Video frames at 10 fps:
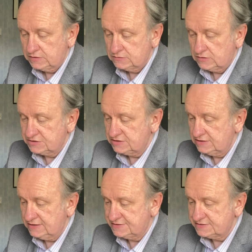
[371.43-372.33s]
Actually,
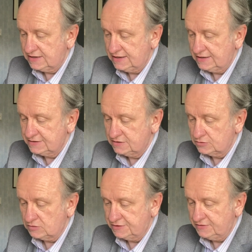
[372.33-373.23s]
let's add another
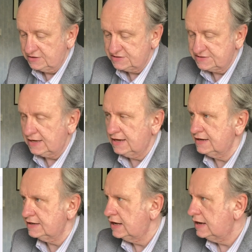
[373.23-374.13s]
one. If I just
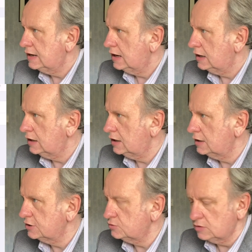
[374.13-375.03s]
had
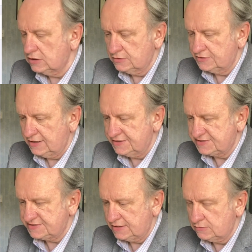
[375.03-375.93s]
Hello World, let's
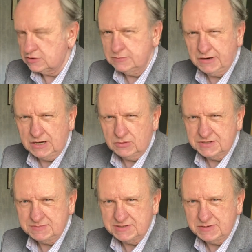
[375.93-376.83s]
say, well, Goodbye World
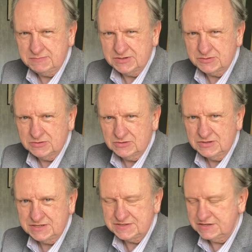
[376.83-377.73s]
seems a bit miserable,
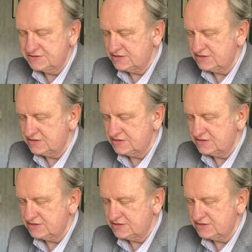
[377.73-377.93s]
doesn't it?